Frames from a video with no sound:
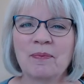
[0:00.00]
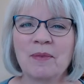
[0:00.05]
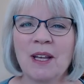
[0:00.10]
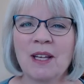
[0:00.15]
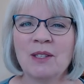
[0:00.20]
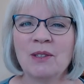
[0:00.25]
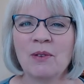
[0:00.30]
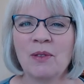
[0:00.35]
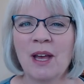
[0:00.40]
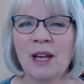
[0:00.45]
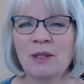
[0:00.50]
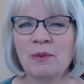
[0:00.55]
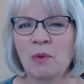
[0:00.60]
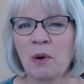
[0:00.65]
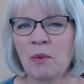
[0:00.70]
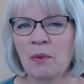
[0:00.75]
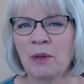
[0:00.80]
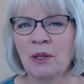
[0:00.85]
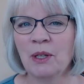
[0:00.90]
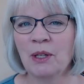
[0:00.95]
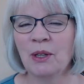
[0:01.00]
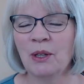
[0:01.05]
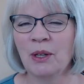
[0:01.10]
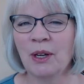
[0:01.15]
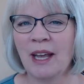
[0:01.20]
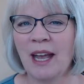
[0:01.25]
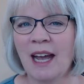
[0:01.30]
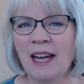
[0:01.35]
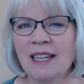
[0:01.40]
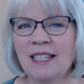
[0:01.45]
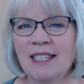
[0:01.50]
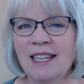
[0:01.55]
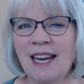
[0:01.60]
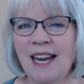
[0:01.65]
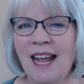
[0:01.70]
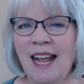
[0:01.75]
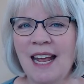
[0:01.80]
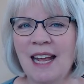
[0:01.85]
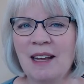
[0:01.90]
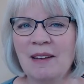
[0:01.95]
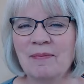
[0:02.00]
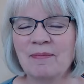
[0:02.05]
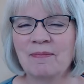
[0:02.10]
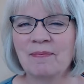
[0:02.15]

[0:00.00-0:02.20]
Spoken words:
And so that's what we're going to look at today.